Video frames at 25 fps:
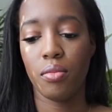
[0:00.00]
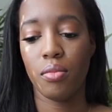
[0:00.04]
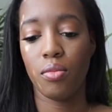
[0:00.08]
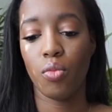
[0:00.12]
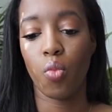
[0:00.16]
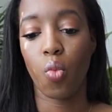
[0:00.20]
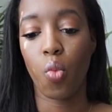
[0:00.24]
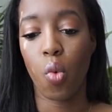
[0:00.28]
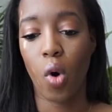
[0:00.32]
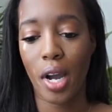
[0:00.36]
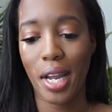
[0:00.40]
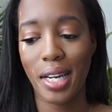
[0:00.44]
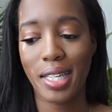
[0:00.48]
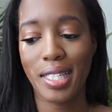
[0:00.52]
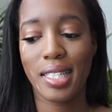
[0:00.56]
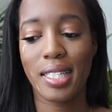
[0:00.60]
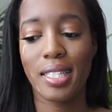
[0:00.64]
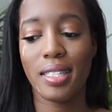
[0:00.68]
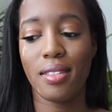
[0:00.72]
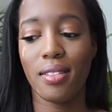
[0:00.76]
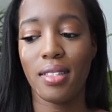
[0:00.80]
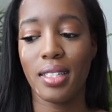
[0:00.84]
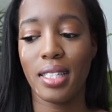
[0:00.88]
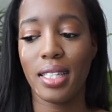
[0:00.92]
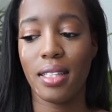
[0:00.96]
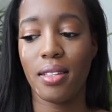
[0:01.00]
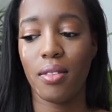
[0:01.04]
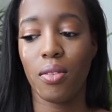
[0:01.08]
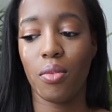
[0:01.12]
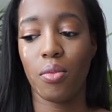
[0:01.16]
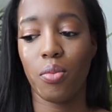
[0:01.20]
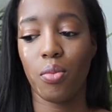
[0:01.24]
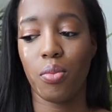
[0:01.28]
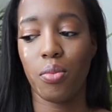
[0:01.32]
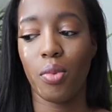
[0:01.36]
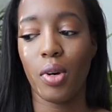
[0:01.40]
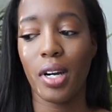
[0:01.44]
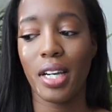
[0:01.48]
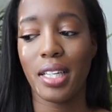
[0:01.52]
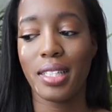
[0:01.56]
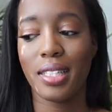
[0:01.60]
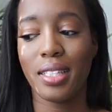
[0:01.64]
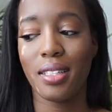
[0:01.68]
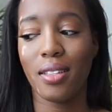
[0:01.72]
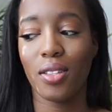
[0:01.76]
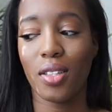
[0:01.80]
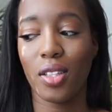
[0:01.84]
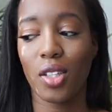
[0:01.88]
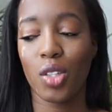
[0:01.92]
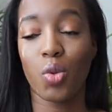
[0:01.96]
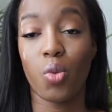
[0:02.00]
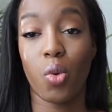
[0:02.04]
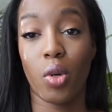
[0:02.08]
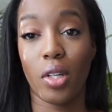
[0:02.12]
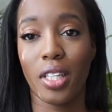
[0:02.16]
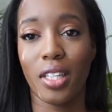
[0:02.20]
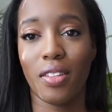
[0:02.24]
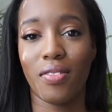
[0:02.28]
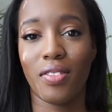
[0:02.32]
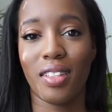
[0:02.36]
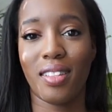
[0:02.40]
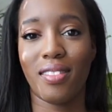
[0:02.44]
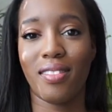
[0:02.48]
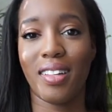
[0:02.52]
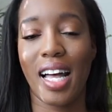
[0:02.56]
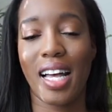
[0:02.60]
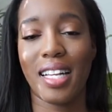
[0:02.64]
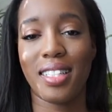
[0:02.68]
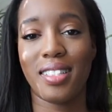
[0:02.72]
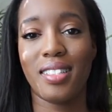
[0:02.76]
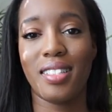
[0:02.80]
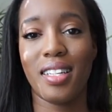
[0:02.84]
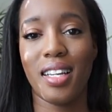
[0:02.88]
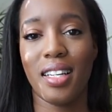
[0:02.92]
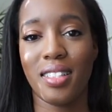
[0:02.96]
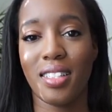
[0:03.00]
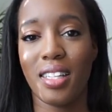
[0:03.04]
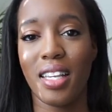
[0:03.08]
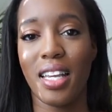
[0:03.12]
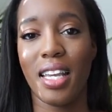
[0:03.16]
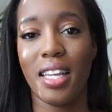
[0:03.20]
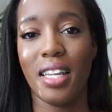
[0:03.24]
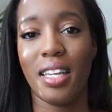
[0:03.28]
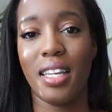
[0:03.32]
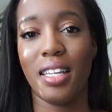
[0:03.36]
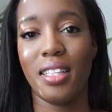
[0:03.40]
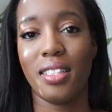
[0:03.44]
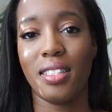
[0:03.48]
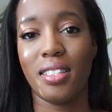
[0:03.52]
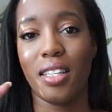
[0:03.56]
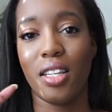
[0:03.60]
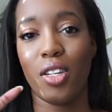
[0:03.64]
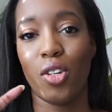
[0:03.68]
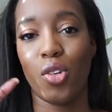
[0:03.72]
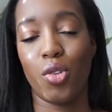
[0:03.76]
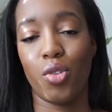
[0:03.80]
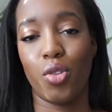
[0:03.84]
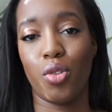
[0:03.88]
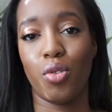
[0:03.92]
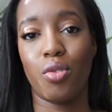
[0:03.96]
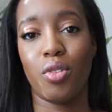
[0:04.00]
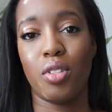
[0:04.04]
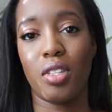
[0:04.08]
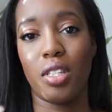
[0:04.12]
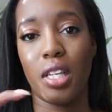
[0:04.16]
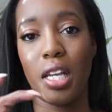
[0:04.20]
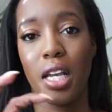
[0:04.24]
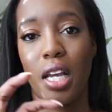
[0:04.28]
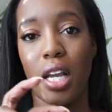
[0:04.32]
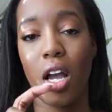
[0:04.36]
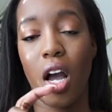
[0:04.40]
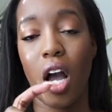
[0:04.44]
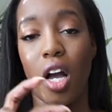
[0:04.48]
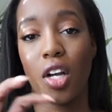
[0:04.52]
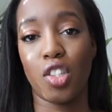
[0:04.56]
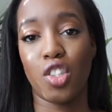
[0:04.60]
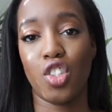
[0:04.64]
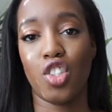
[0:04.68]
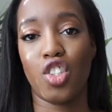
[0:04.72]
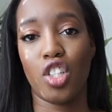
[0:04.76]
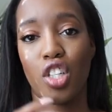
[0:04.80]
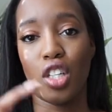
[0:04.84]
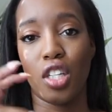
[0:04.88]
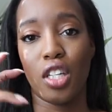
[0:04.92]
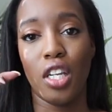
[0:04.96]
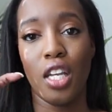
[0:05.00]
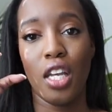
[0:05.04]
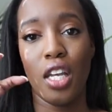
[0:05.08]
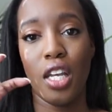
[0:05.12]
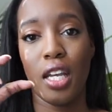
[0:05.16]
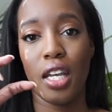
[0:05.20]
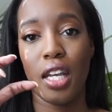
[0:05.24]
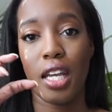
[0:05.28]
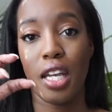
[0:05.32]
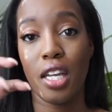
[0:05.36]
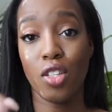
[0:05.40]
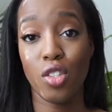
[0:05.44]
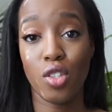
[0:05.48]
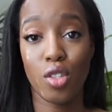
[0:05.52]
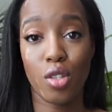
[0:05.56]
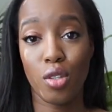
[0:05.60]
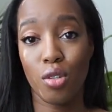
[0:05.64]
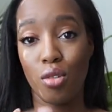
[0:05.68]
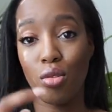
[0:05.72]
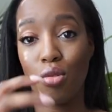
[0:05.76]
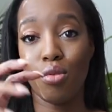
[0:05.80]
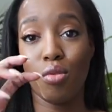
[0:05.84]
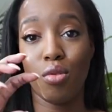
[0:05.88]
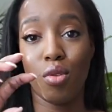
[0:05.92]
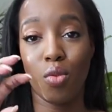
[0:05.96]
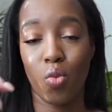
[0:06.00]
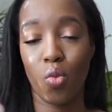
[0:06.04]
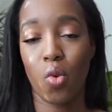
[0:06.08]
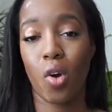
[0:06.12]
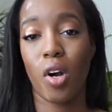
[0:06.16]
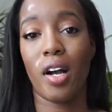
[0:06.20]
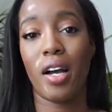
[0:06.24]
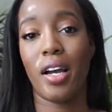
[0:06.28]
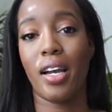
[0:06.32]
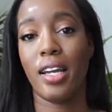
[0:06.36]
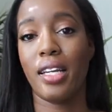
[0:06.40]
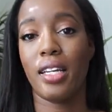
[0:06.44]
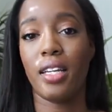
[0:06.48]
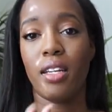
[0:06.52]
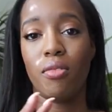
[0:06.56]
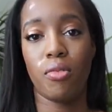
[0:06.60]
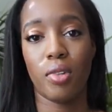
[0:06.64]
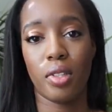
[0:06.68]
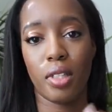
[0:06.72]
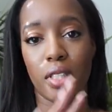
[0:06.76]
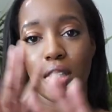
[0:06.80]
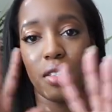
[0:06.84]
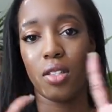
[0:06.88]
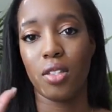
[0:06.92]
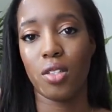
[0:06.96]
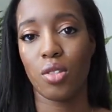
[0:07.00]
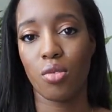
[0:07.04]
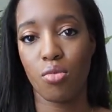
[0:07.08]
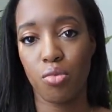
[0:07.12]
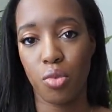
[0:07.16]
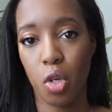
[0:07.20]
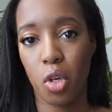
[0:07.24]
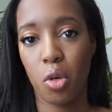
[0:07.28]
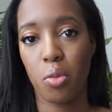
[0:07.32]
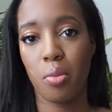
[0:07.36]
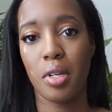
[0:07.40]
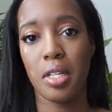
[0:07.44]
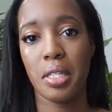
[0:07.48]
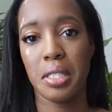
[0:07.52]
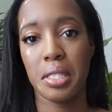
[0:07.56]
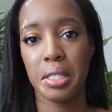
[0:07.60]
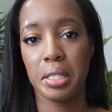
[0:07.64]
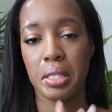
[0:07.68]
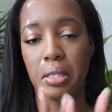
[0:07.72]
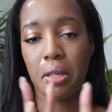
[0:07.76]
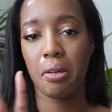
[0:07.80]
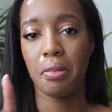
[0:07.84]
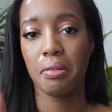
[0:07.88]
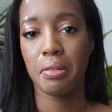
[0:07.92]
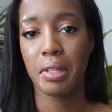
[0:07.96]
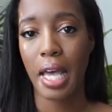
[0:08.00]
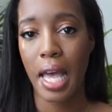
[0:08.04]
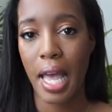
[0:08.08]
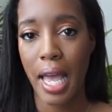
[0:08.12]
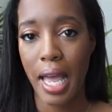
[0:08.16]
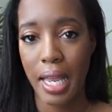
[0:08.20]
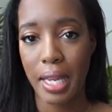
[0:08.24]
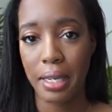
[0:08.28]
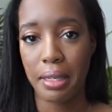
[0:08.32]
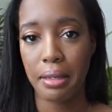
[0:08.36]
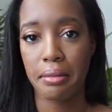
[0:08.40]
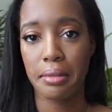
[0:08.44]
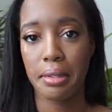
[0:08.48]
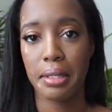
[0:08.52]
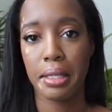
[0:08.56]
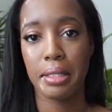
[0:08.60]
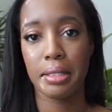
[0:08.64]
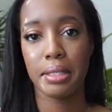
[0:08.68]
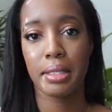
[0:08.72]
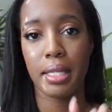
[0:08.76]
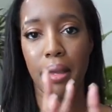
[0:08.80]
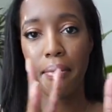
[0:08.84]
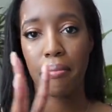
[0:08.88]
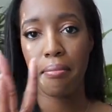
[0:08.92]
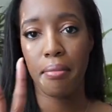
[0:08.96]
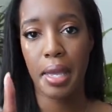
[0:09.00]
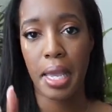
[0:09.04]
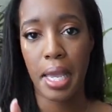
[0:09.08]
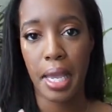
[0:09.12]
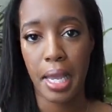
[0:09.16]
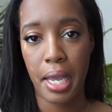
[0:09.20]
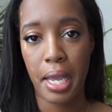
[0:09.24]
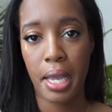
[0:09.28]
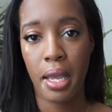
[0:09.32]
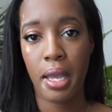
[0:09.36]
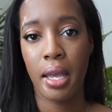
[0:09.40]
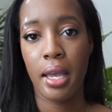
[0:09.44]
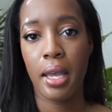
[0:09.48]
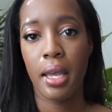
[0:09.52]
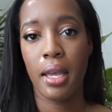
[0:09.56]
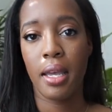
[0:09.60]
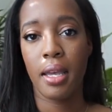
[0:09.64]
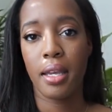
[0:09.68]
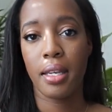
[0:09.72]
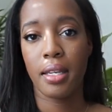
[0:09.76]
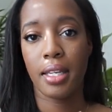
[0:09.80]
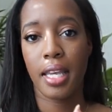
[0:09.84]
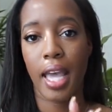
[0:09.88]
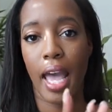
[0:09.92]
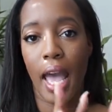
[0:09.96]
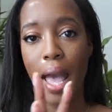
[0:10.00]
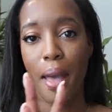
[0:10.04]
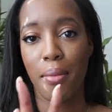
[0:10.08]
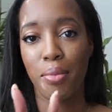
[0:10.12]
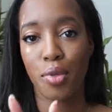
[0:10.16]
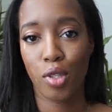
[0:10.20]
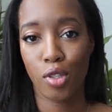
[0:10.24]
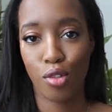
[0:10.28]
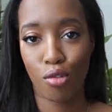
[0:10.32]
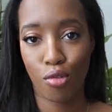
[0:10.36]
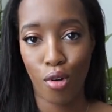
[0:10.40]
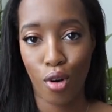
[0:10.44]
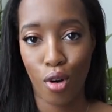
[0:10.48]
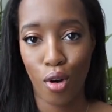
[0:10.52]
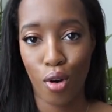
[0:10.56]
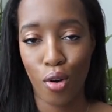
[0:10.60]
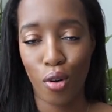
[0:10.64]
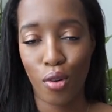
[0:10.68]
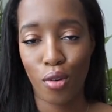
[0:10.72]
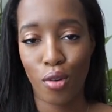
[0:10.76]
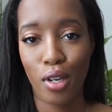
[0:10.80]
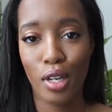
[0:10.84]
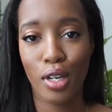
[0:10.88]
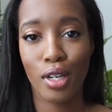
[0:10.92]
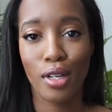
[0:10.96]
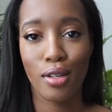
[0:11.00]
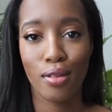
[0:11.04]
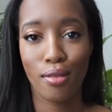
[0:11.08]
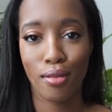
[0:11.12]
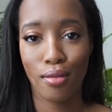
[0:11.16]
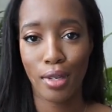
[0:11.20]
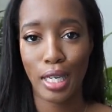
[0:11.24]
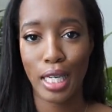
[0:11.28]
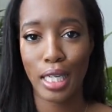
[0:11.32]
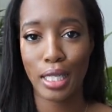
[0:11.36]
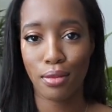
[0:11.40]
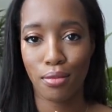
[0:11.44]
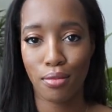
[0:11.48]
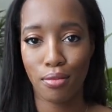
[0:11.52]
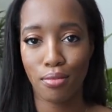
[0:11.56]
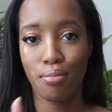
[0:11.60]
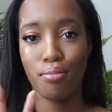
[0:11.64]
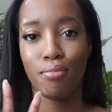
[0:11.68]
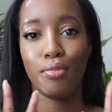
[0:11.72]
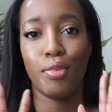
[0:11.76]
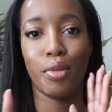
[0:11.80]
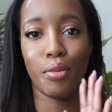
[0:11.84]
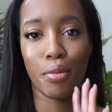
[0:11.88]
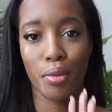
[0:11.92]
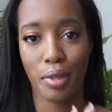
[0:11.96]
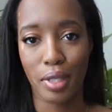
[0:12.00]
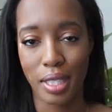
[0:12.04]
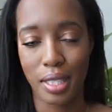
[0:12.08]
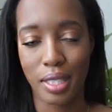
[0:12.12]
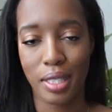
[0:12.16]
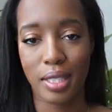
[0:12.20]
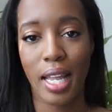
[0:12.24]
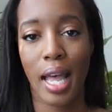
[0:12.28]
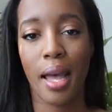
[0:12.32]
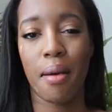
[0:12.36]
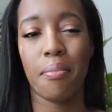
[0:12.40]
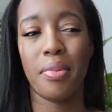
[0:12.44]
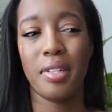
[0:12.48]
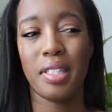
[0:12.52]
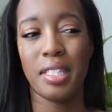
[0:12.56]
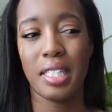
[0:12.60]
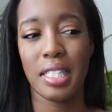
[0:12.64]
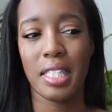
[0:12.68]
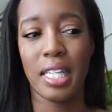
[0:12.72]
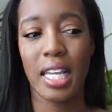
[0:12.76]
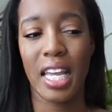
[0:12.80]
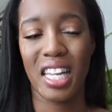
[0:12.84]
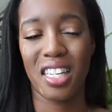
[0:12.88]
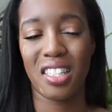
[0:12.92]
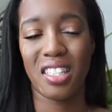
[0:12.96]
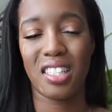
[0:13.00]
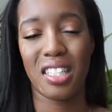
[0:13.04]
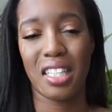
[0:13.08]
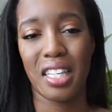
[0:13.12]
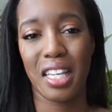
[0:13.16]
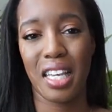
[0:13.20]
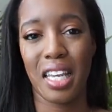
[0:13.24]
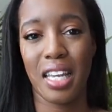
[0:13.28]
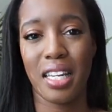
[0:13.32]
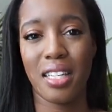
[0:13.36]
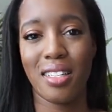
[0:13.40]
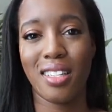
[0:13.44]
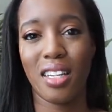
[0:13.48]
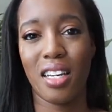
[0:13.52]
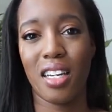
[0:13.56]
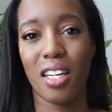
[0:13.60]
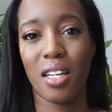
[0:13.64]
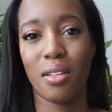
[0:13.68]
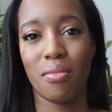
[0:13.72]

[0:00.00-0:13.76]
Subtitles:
what the swirling of the glass does. It is introducing oxygen into the wine, releases aromas, all that, and the things that make cabs strong, it will release that. But decanting it